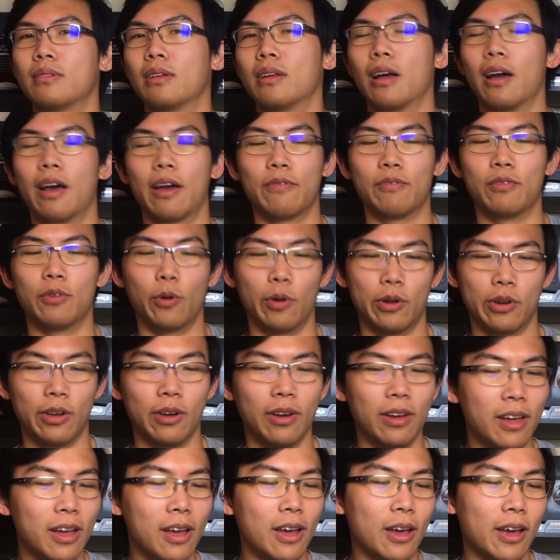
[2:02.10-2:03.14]
I have no idea.
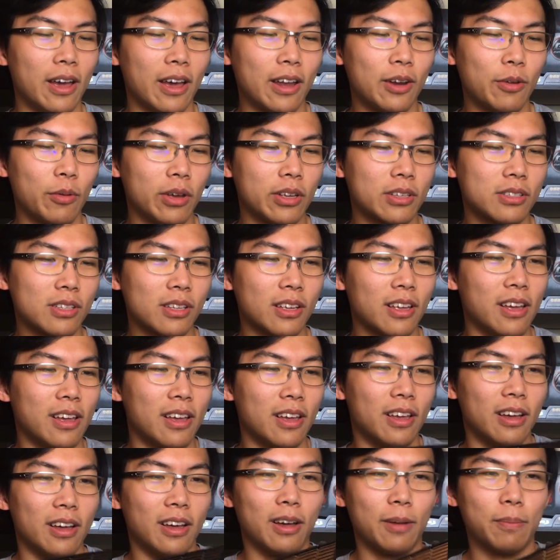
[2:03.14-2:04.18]
Anyways,
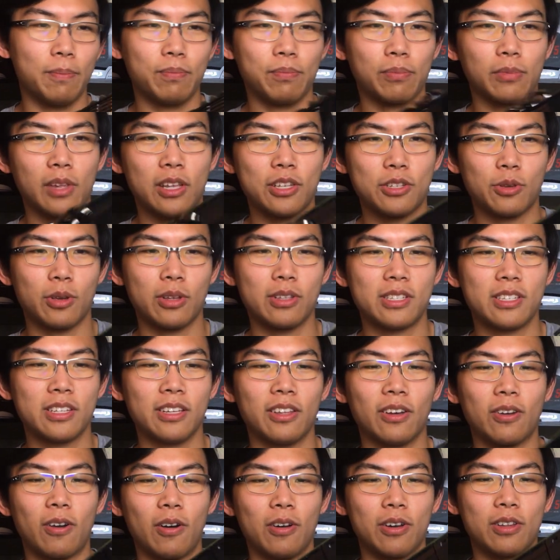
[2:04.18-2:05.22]
uh, as you can see,
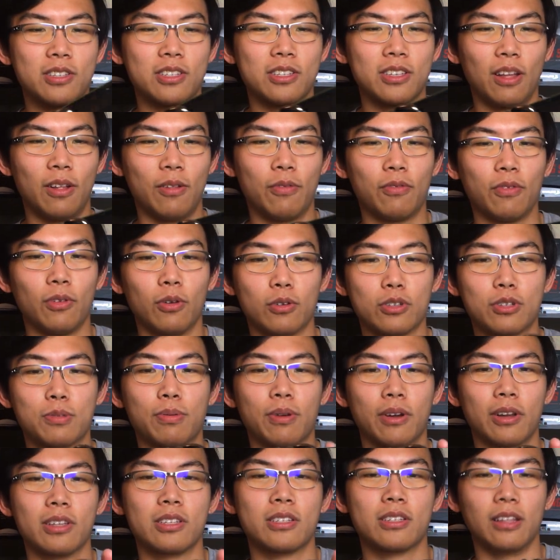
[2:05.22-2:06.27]
the card itself looks
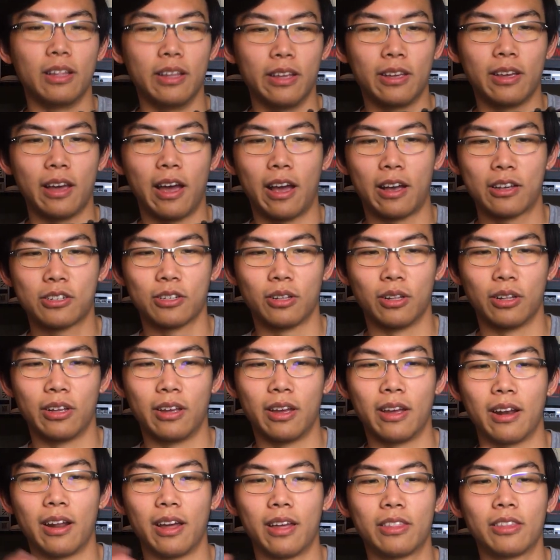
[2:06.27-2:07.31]
pretty sleek, actually.
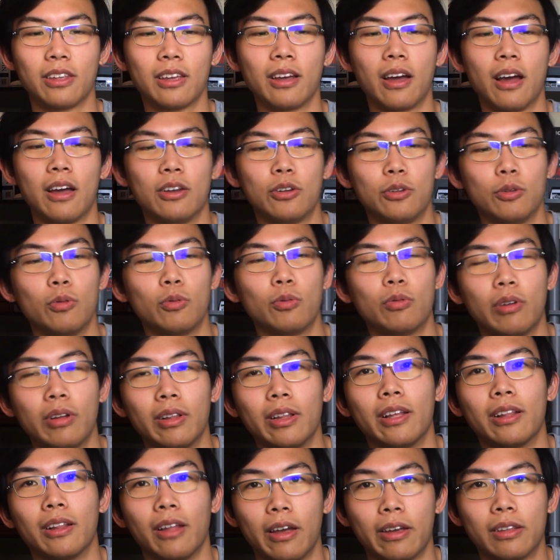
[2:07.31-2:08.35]
And I think I do
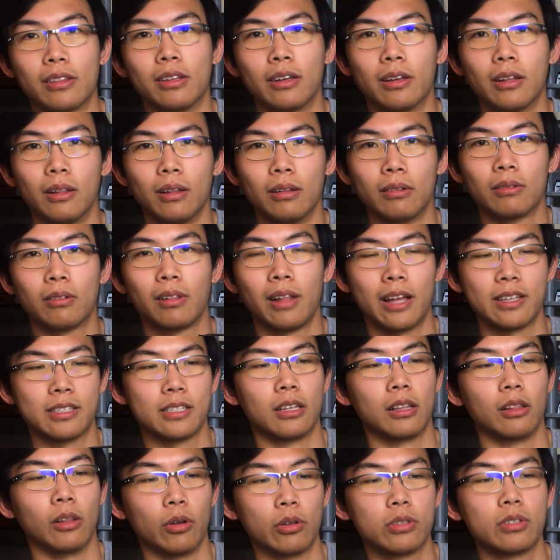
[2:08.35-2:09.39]
really like the
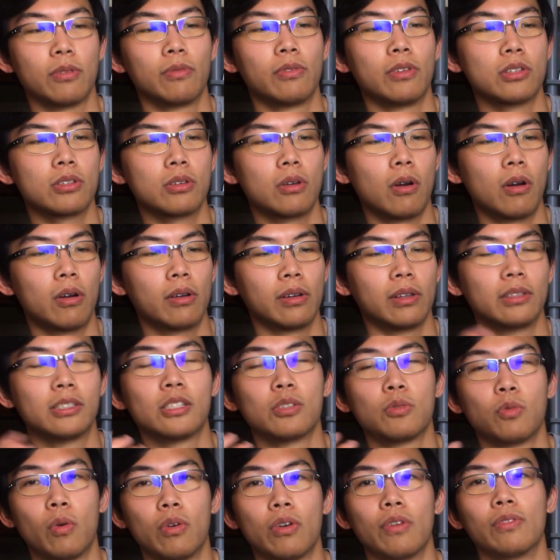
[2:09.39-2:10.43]
classic looks of this card. This
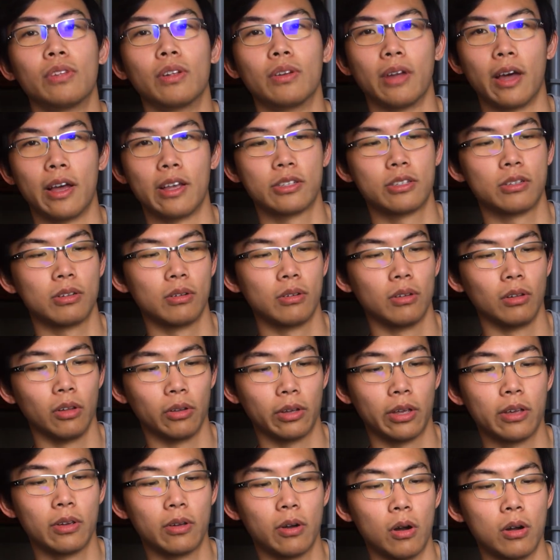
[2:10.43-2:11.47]
is one of the nicer
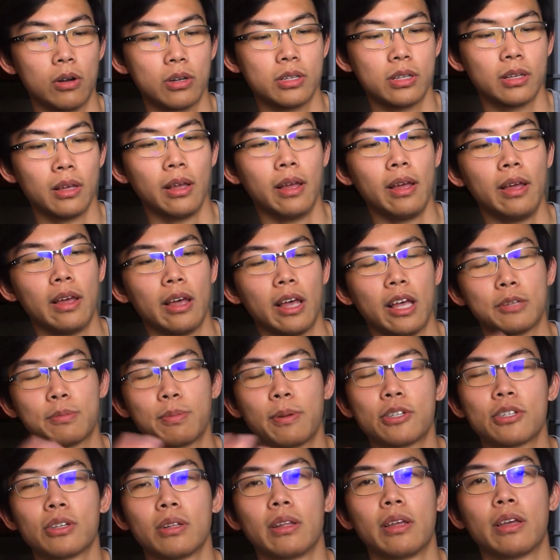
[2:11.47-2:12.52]
looking cards,
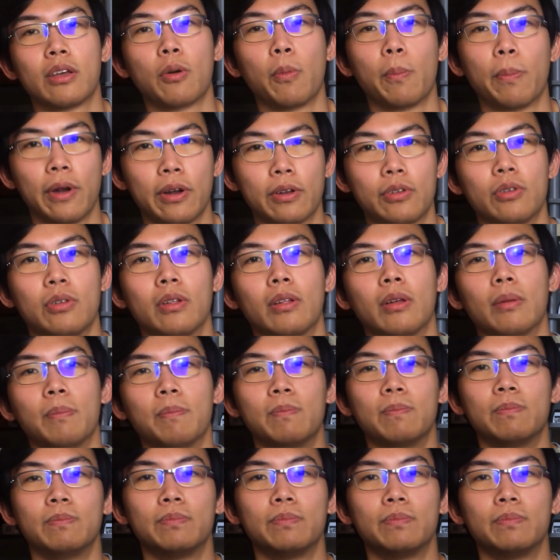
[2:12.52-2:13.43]
especially compared to the